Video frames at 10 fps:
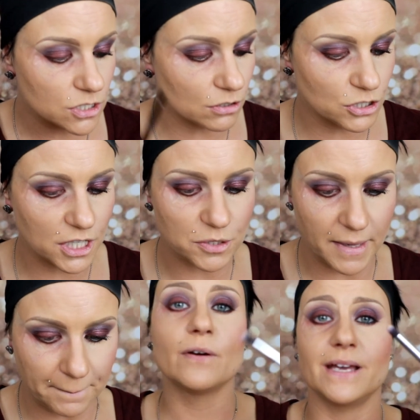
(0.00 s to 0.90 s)
Don't judge
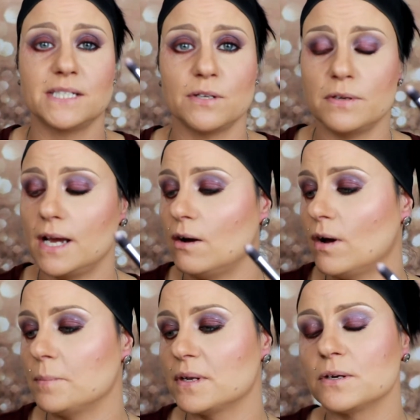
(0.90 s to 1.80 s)
me. Okay, so now
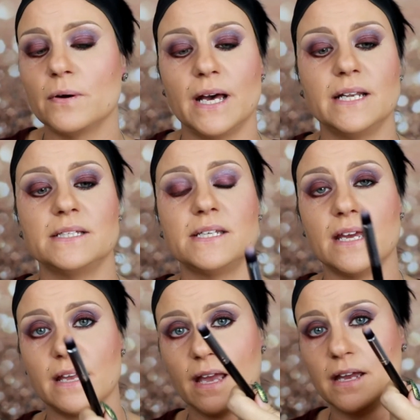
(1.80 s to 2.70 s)
I'm gonna go ahead and
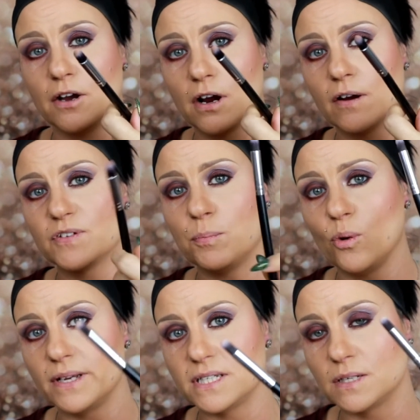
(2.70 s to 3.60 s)
take a curved
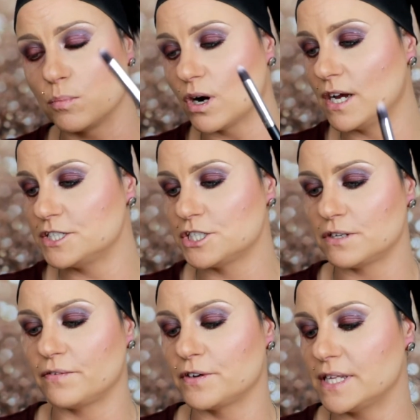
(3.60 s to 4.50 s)
pointed brush
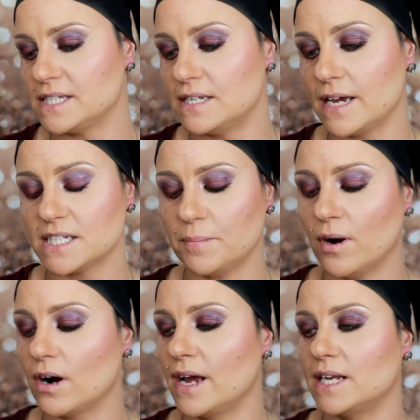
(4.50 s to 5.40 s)
for this next
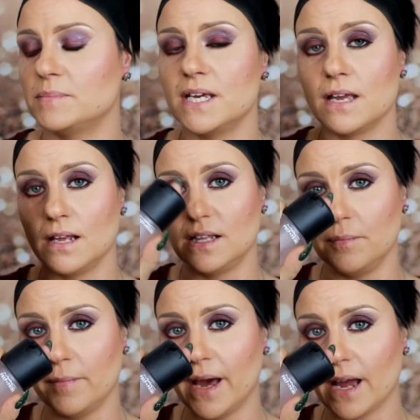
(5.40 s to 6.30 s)
part, and I'm taking the
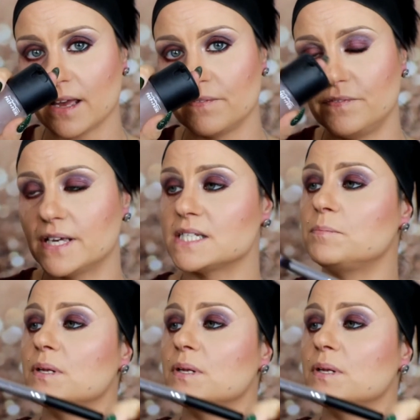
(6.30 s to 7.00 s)
MAC Fix